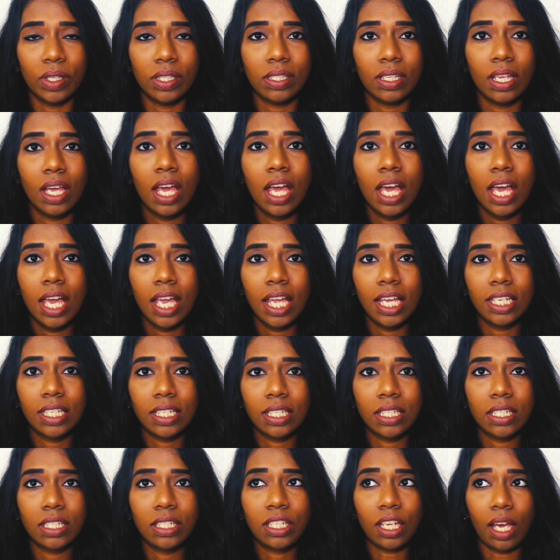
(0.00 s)
is
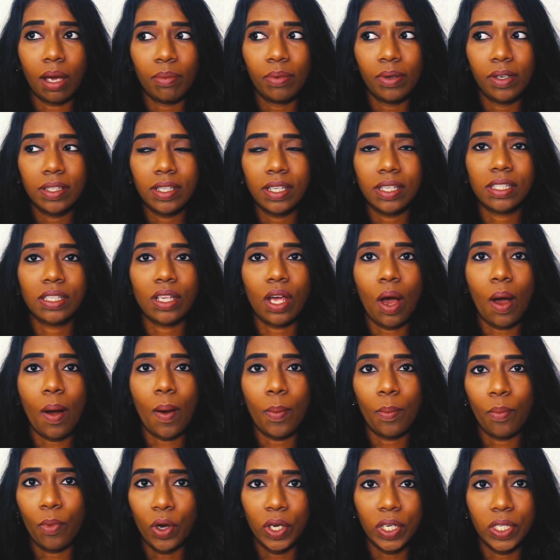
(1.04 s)
it doubles as
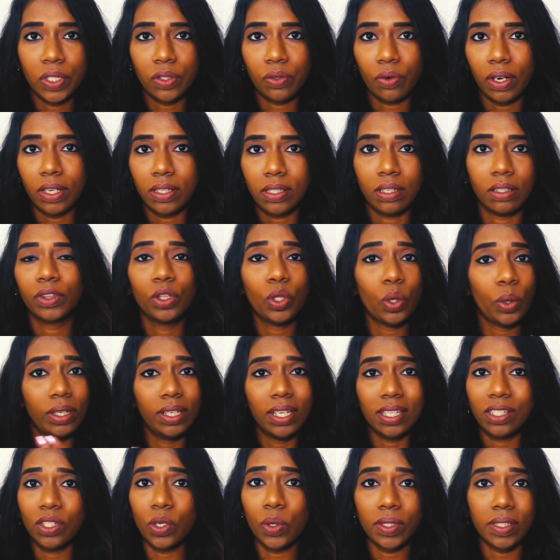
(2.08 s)
a moisturizer though it
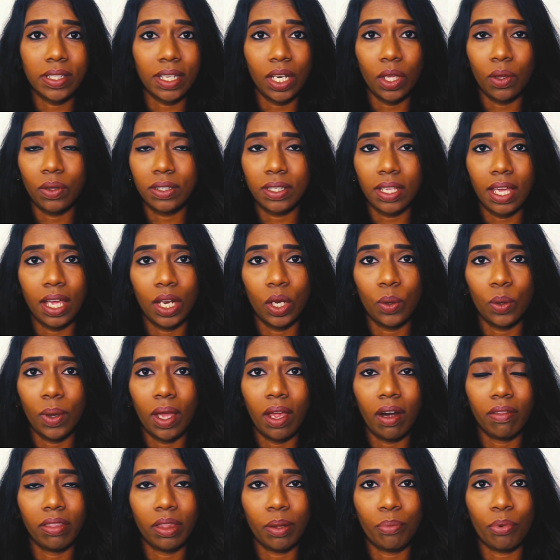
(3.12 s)
does not say, say
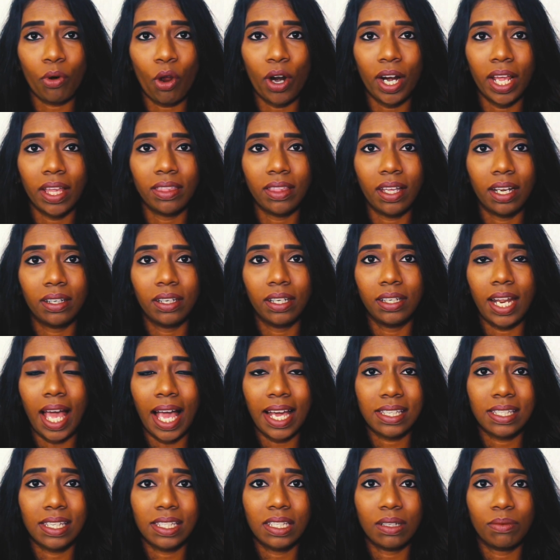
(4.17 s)
anywhere in the product that it
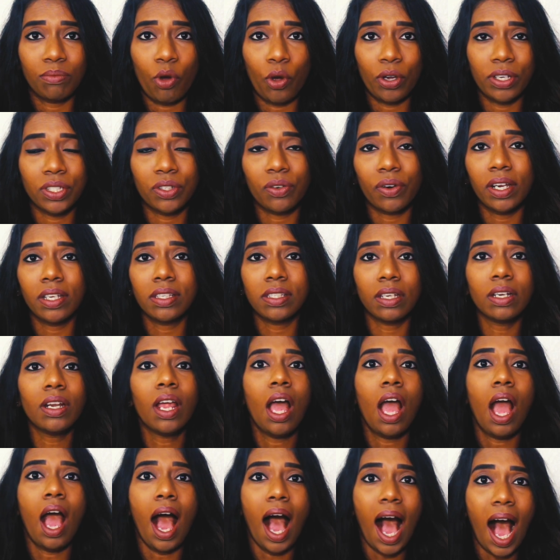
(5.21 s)
acts as a moisturizer
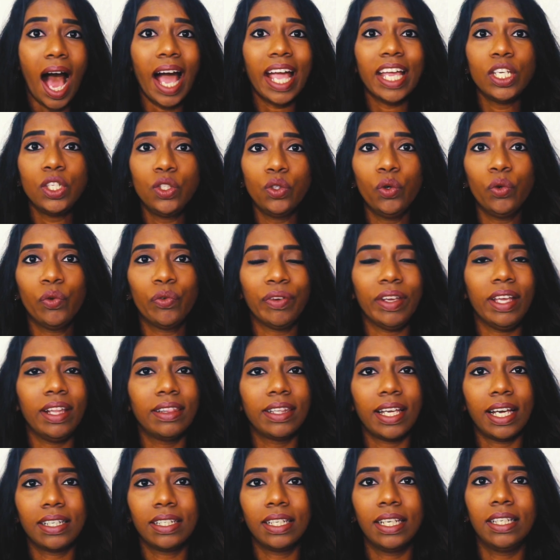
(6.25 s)
I do feel
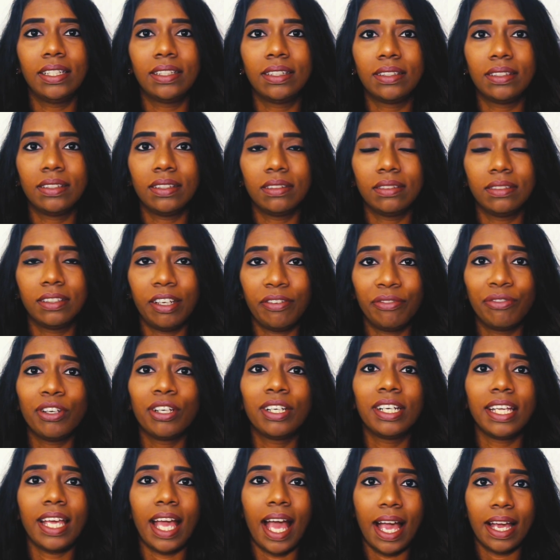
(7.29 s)
that it
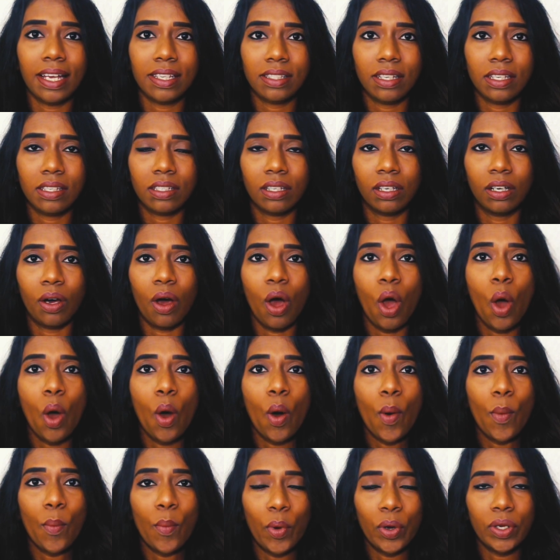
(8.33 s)
definitely acts as a
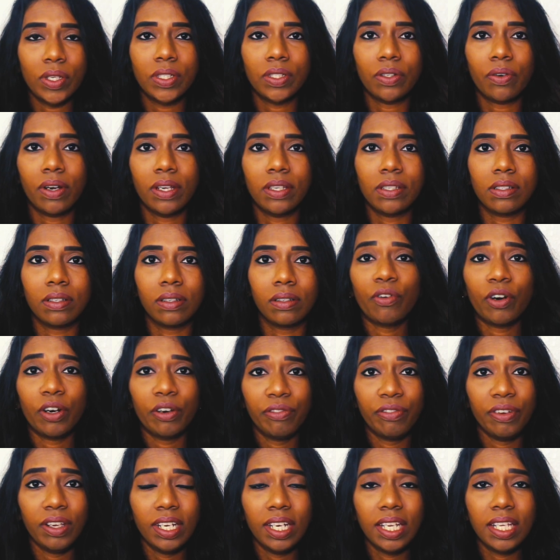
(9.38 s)
moisturizer for
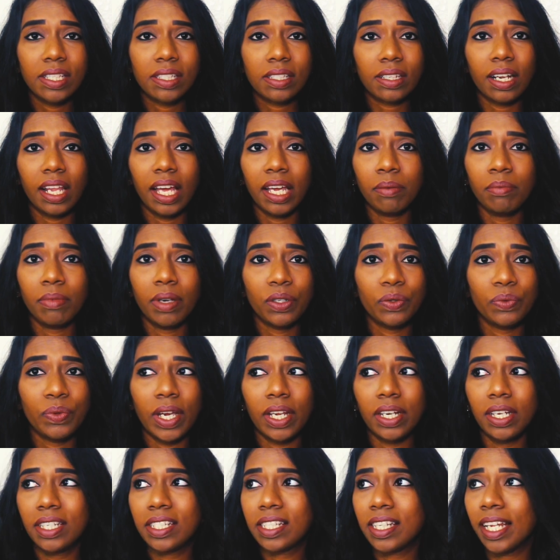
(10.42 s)
Phoenix climate
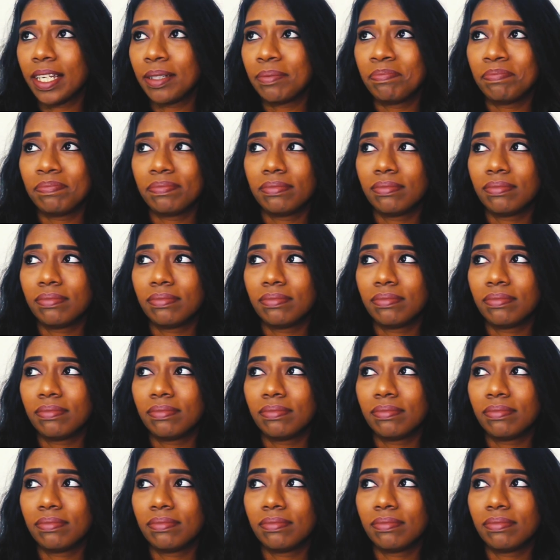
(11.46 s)
where it's like